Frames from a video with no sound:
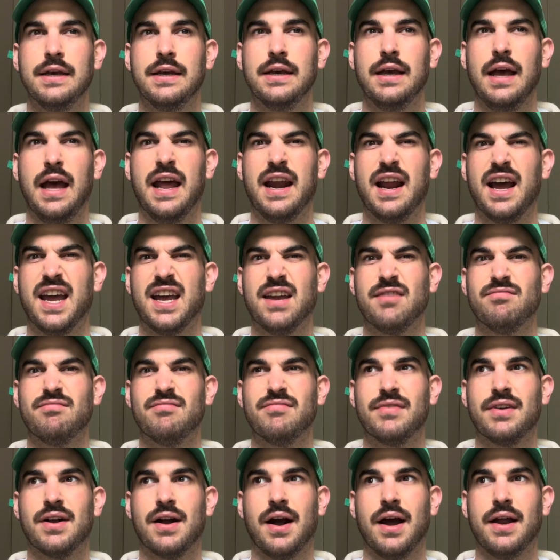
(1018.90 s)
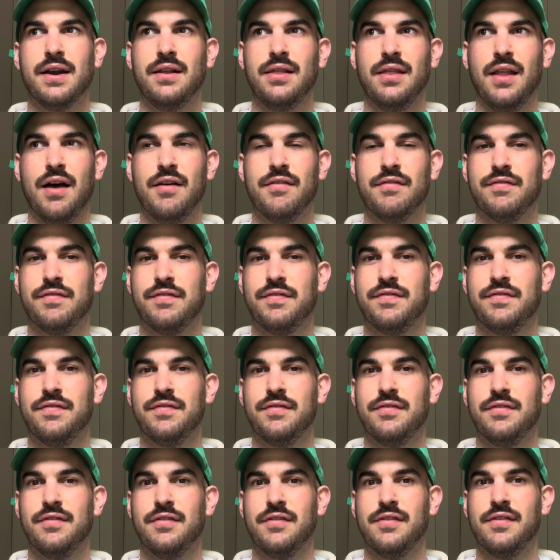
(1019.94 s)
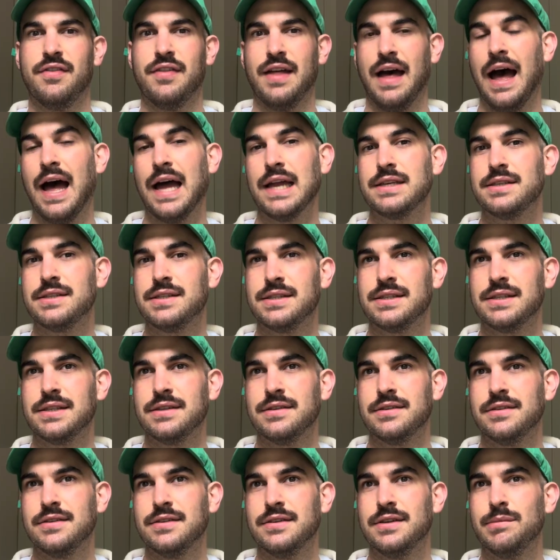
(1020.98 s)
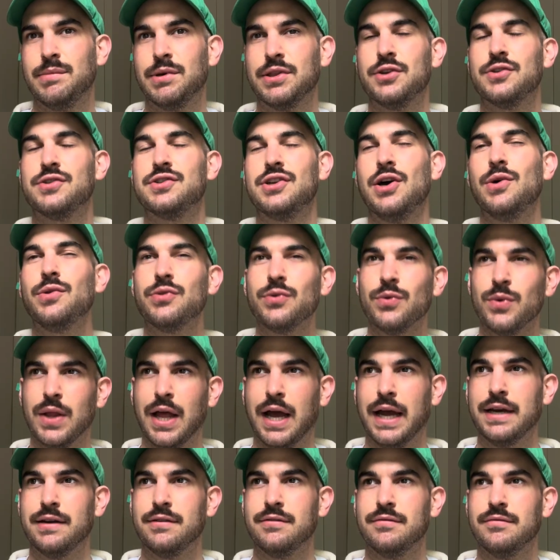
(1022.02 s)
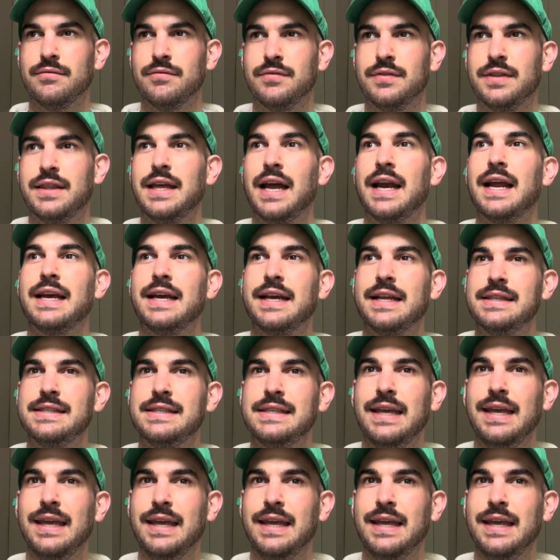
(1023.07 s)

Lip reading: and I kind of love that. But there's no through line that I can see